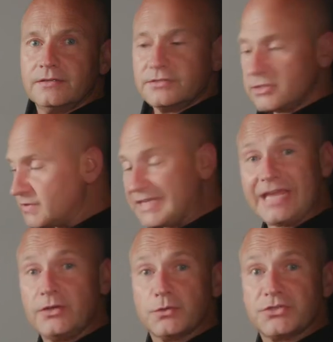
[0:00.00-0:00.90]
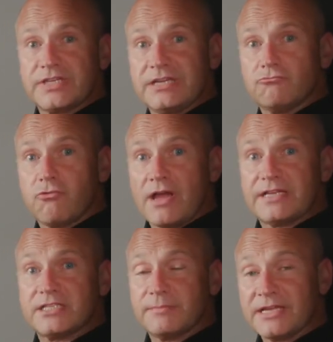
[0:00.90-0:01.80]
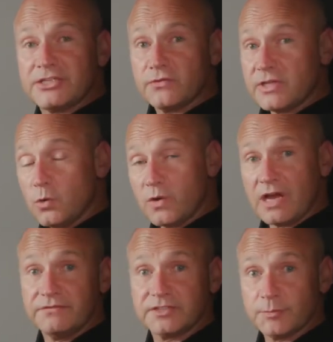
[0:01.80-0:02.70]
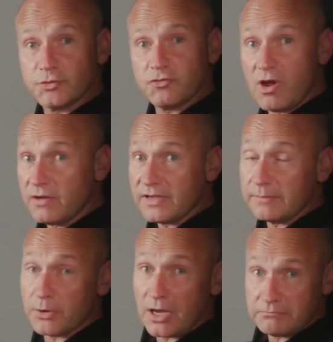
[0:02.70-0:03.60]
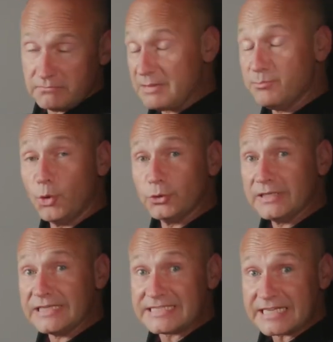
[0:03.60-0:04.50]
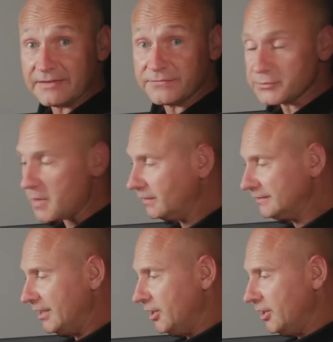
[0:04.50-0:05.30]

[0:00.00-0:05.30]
So to get your seat right, to make sure that you're comfortable driving, but importantly safe as well,